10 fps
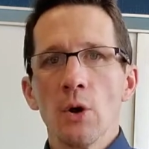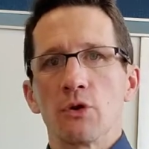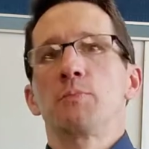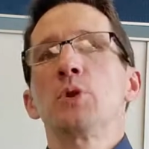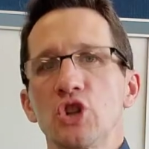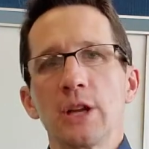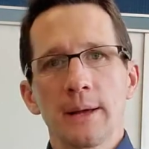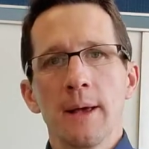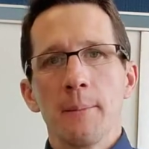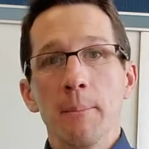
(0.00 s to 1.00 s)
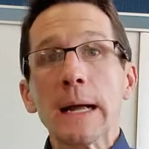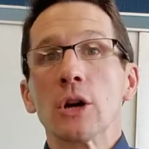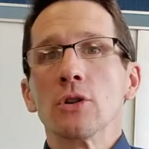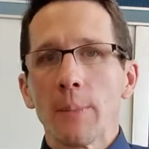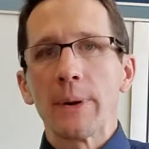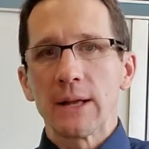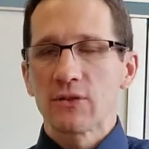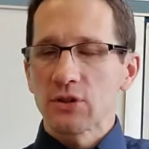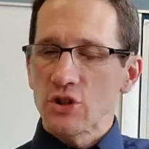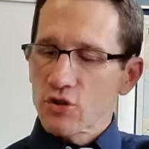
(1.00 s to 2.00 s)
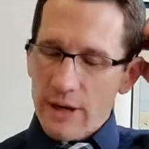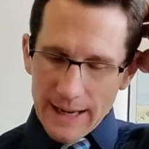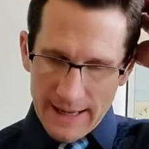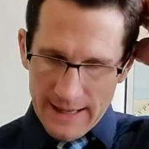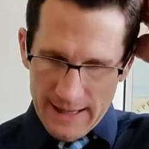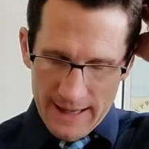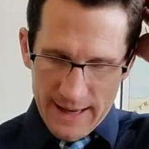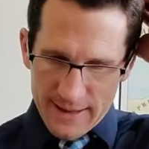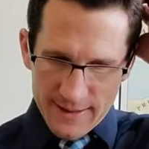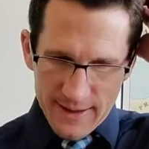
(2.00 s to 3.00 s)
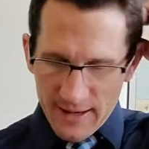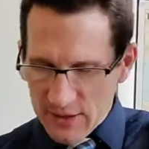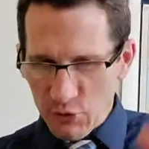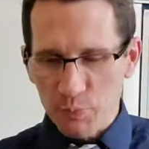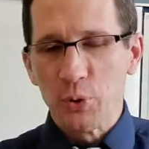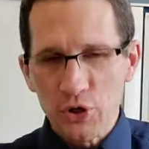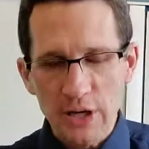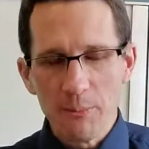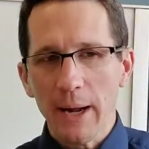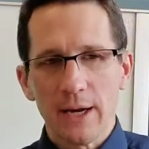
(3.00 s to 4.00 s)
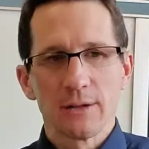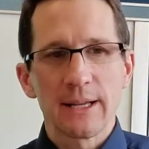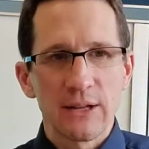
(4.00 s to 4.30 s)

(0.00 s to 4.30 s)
was pushing Michael up against a tree. And as he was pushing Michael